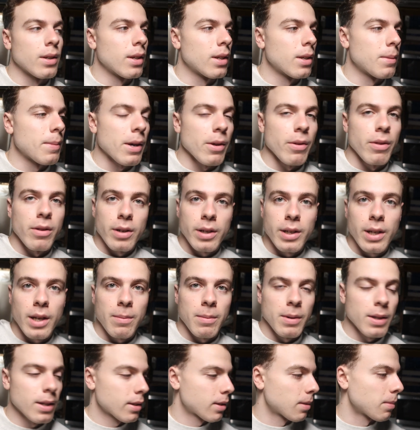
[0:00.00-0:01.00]
In about 38
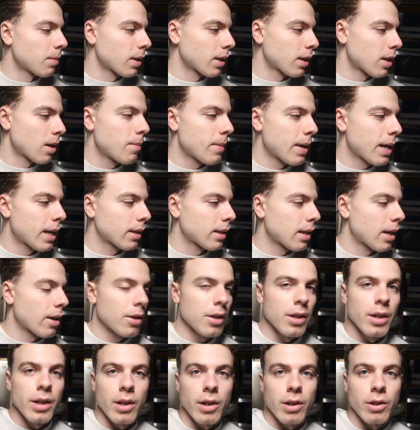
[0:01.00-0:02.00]
minutes, I'm gonna come back down
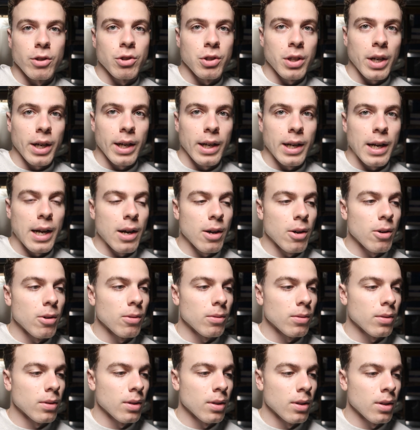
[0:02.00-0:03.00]
here, check it
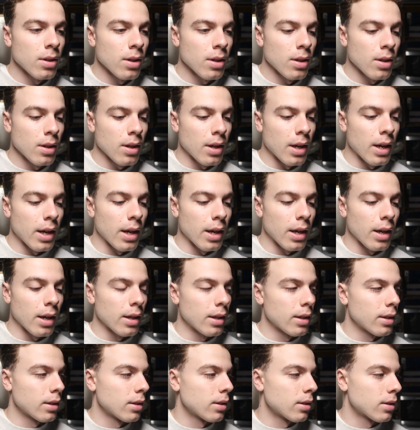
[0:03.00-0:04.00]
out,
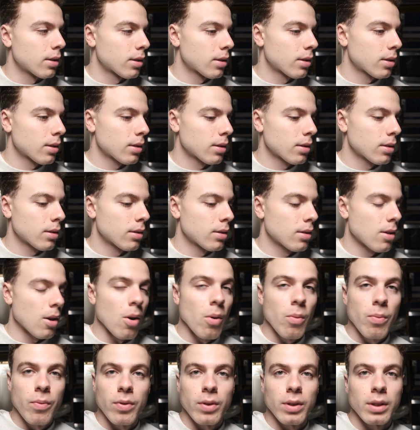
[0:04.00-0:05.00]
and
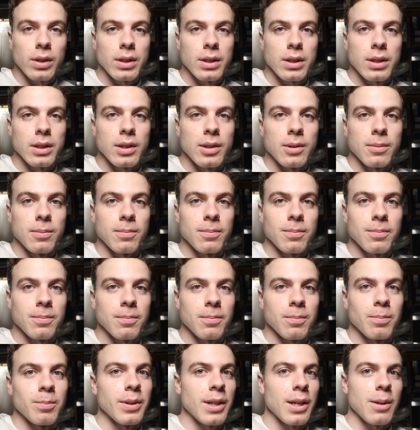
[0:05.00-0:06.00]
hopefully
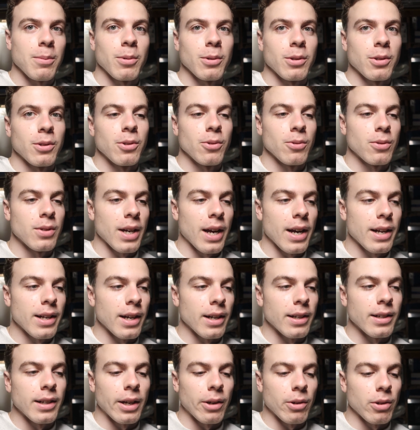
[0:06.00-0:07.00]
be able to do
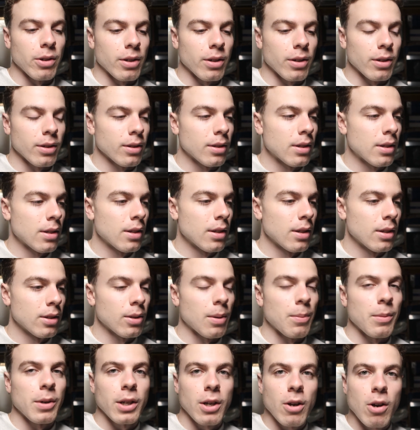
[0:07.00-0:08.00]
tie-dye down here. So
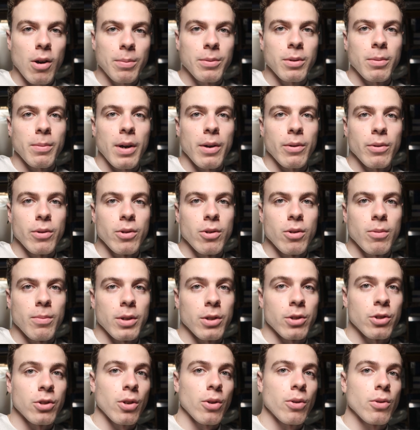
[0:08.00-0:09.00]
I'm gonna go up to my room
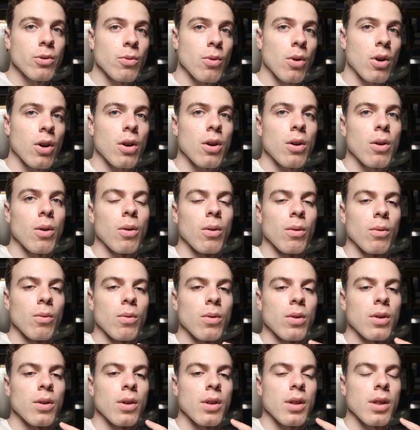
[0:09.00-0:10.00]
and show you all
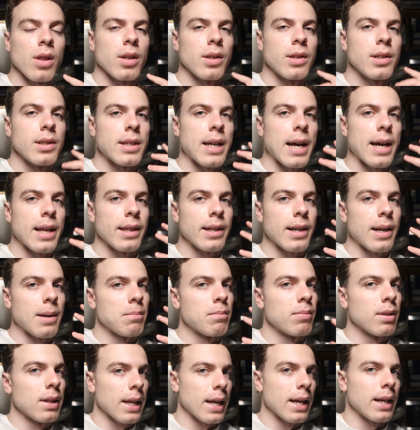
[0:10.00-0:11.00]
the design that I'm
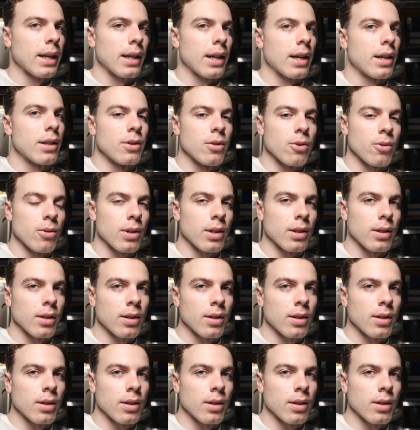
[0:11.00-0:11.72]
planning on doing.